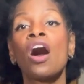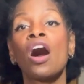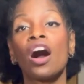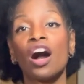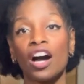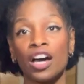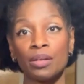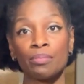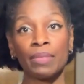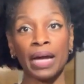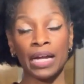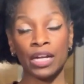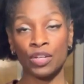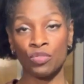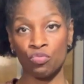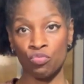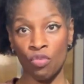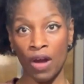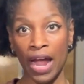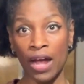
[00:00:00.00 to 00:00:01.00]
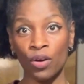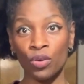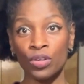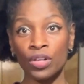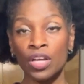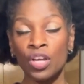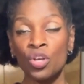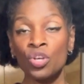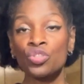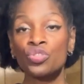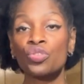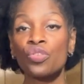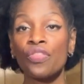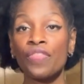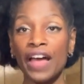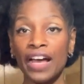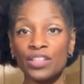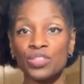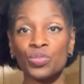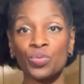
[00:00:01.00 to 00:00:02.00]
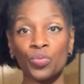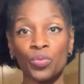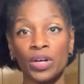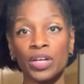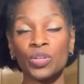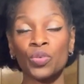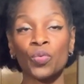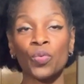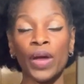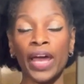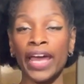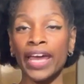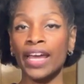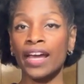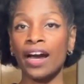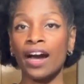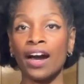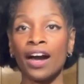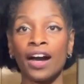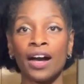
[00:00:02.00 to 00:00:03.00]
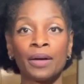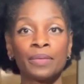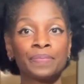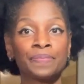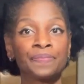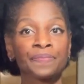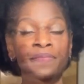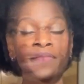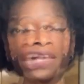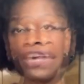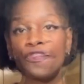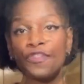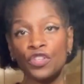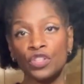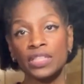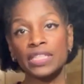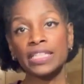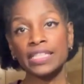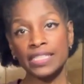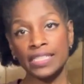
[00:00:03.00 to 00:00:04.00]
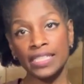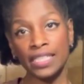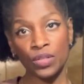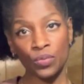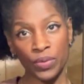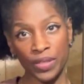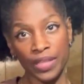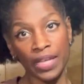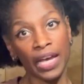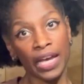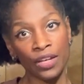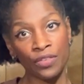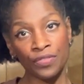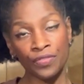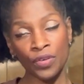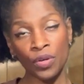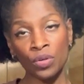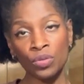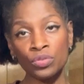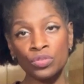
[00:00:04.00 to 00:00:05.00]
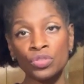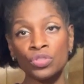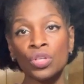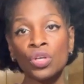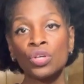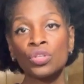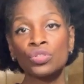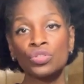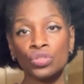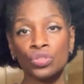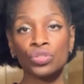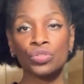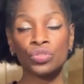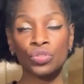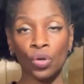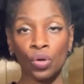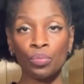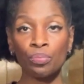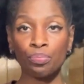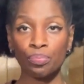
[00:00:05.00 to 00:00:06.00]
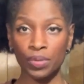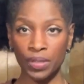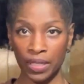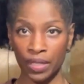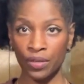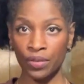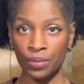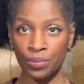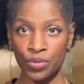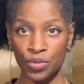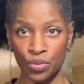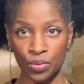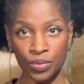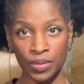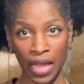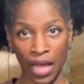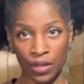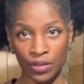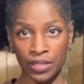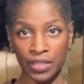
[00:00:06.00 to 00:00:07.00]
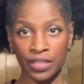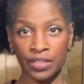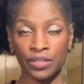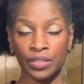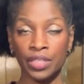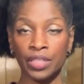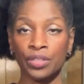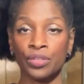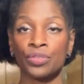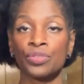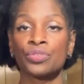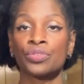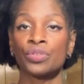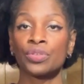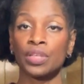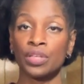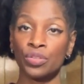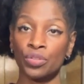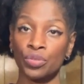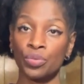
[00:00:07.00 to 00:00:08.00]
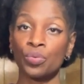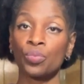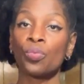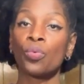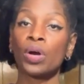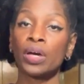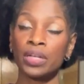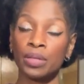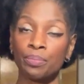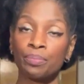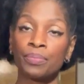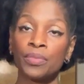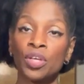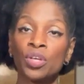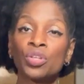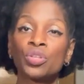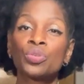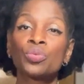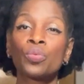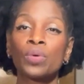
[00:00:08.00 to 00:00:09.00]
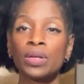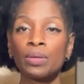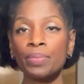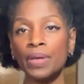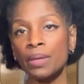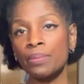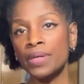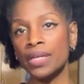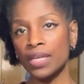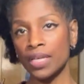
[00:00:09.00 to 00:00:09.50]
on my route. So that's one way. Um, if you're listening with headphones, just don't blare them too loudly in your ears so that you want to you want to be able to